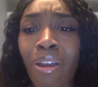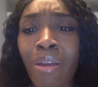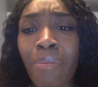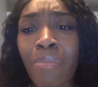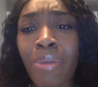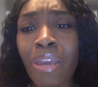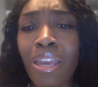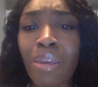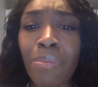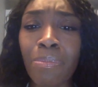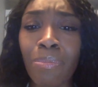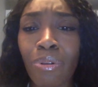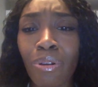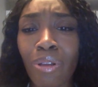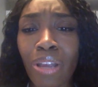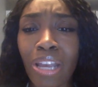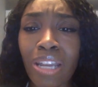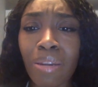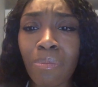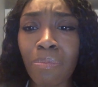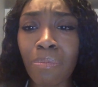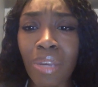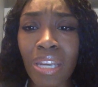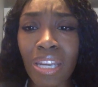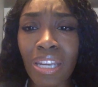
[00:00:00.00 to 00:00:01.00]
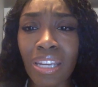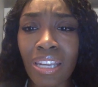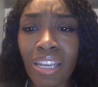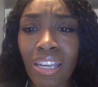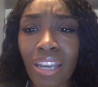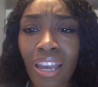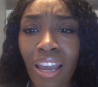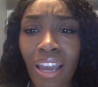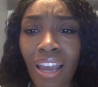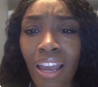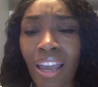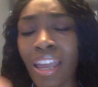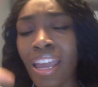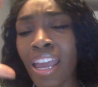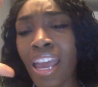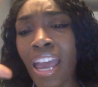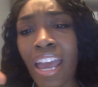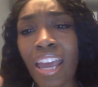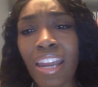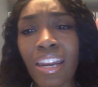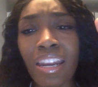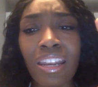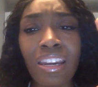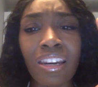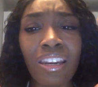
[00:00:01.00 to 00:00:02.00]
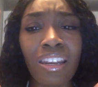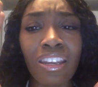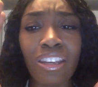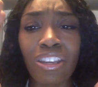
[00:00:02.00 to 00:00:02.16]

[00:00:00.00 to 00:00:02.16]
people in media and in,